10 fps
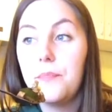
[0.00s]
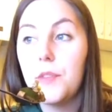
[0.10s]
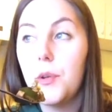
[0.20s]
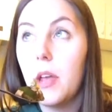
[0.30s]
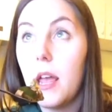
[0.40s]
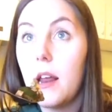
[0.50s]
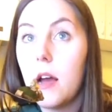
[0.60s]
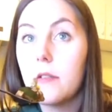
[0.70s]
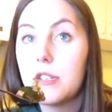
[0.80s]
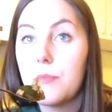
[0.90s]
doing 8
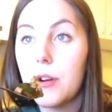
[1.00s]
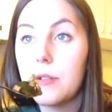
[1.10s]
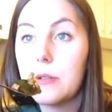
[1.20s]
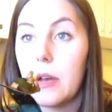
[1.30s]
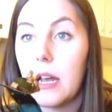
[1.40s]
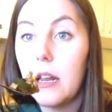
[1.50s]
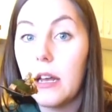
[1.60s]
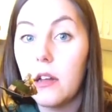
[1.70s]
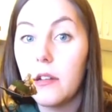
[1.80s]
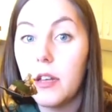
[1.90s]
hours tomorrow, so I get
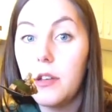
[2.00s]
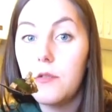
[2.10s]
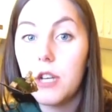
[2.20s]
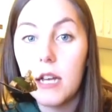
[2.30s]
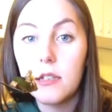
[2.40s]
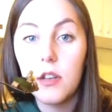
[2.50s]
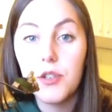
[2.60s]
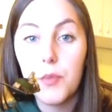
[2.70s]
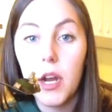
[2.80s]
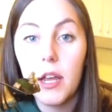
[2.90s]
like a huge ass
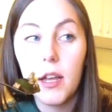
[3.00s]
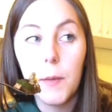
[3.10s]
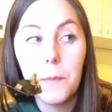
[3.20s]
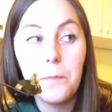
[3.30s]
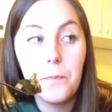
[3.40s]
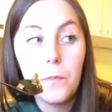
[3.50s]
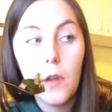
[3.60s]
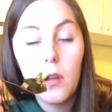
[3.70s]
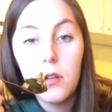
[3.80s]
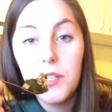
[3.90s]
lunch break and
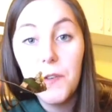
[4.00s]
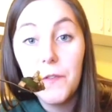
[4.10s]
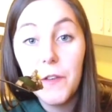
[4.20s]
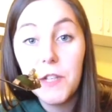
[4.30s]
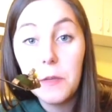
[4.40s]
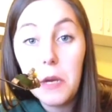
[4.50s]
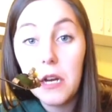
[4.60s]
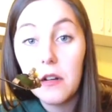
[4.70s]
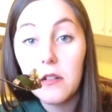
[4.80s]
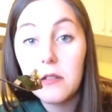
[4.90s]
2
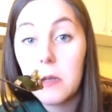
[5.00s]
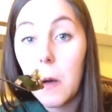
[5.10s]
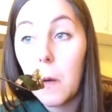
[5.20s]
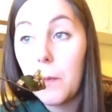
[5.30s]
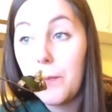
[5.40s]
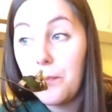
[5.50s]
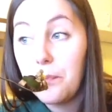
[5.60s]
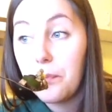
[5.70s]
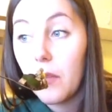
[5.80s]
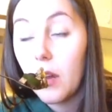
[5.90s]
15-minuters, so
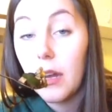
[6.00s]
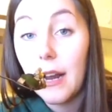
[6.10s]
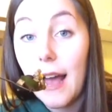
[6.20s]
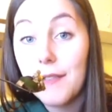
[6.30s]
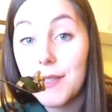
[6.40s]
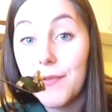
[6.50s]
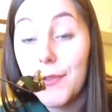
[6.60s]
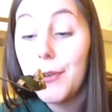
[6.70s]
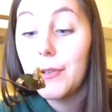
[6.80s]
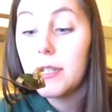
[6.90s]
I'm gonna have some
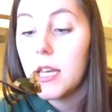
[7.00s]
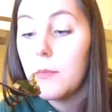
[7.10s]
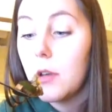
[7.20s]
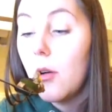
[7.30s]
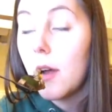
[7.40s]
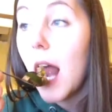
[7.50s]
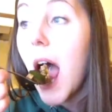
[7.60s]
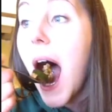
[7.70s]
food to keep going.